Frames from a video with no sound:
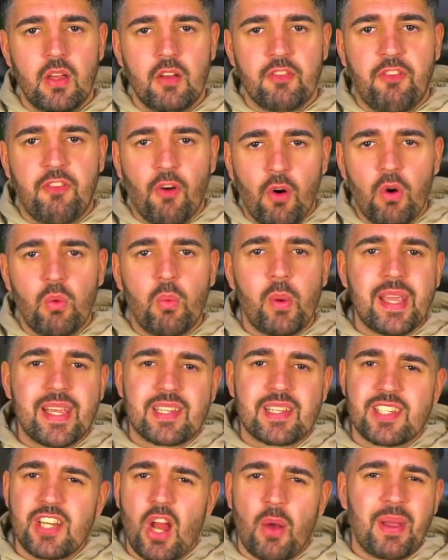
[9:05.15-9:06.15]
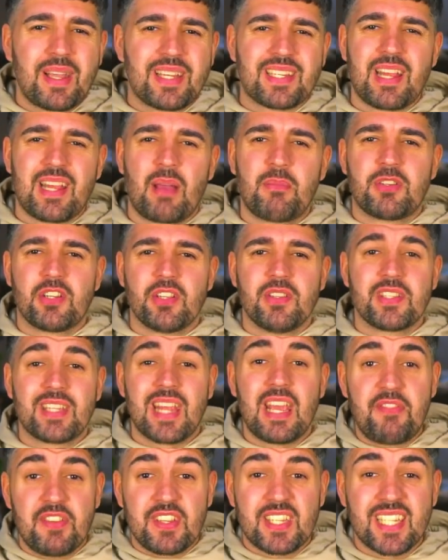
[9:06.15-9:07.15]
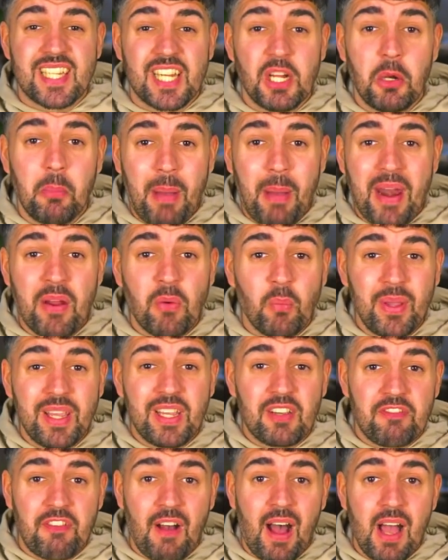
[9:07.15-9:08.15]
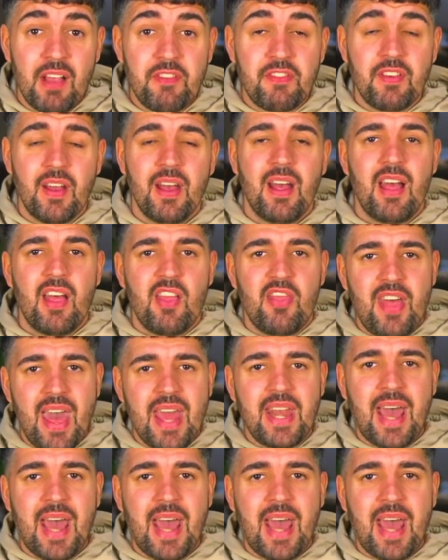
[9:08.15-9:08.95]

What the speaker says: 4 weeks, no exceptions. If it's still bad at week 5, then